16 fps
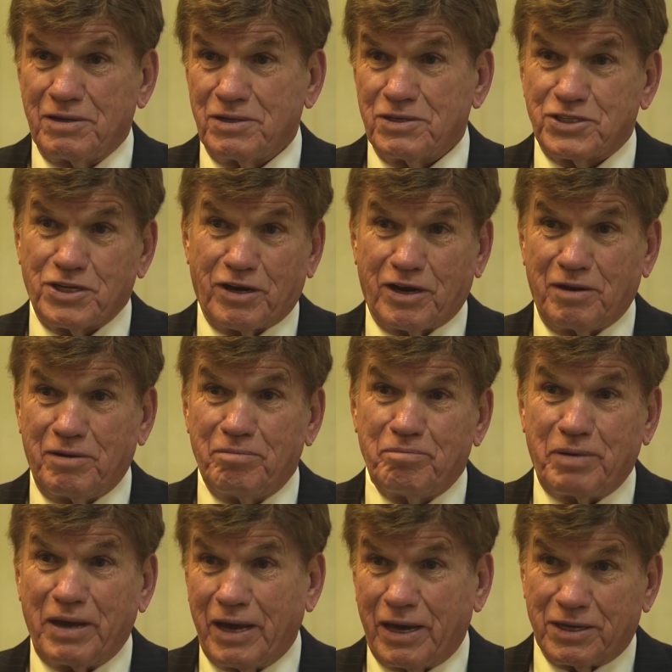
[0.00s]
selling
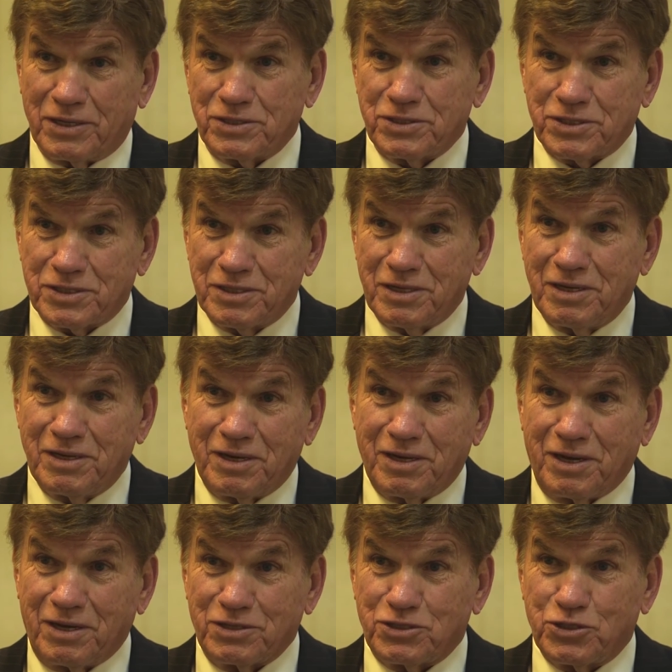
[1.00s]
pans
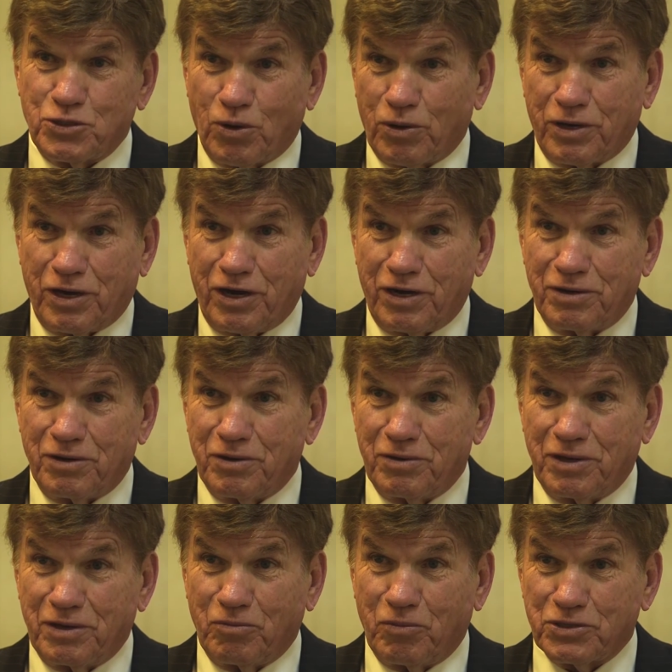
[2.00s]
as shortening
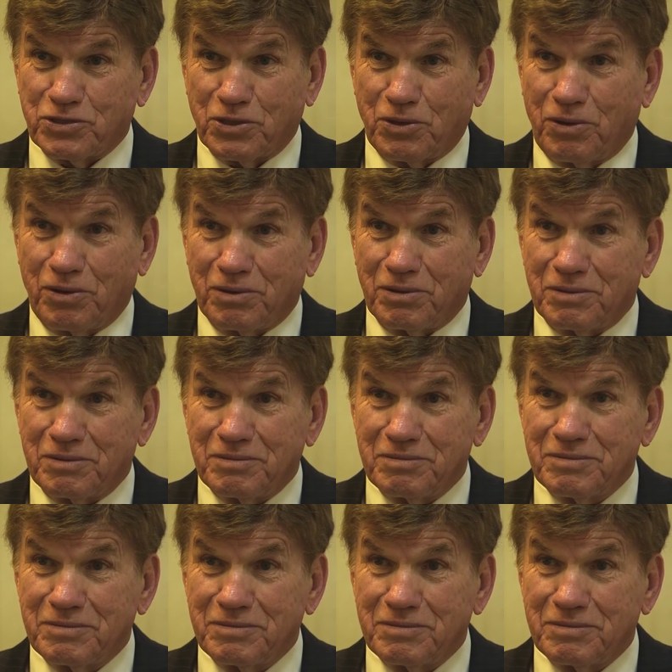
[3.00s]
in Wesson Oil.